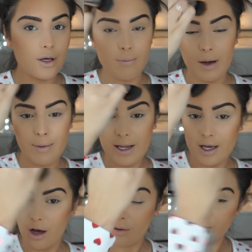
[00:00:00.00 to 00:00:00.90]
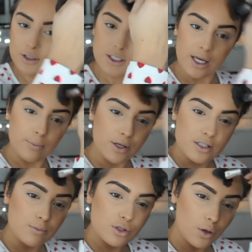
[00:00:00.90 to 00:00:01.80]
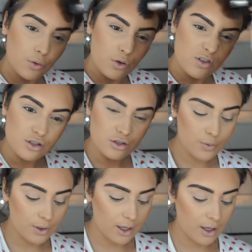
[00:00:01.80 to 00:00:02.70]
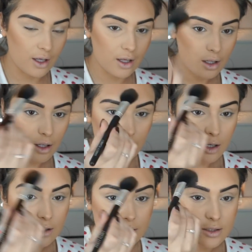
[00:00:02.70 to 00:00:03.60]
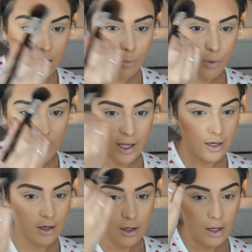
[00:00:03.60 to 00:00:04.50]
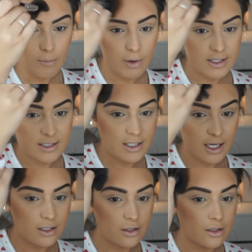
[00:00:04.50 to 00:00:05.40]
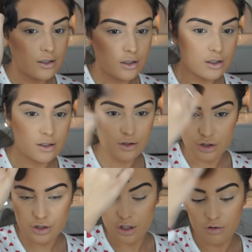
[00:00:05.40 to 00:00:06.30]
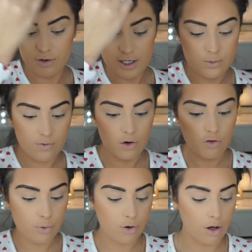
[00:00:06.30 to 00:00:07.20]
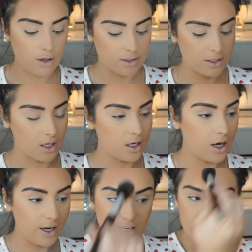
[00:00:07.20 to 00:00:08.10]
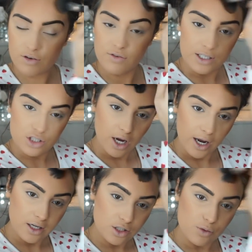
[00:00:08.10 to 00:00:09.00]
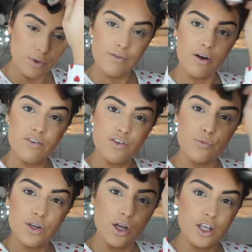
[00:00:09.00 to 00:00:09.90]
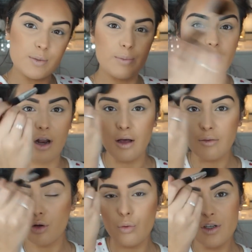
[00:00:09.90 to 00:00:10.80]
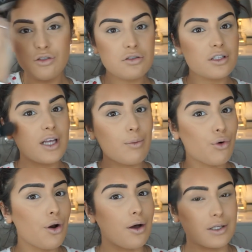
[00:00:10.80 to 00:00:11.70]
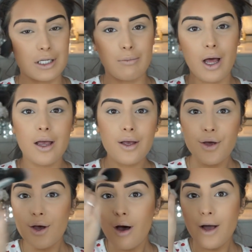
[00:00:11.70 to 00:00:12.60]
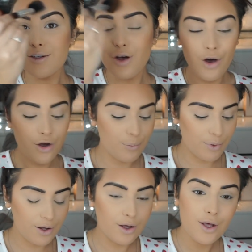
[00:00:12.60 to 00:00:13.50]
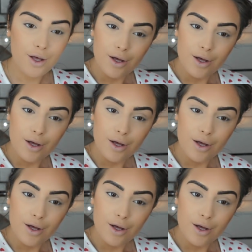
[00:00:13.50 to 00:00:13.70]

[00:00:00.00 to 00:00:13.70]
my makeup routine because I'm so used to doing it in a certain way, and my skin just agrees with a lot of products that I never really change. And whenever I film videos, people are like, you always use the same products, and I'm like, I know, but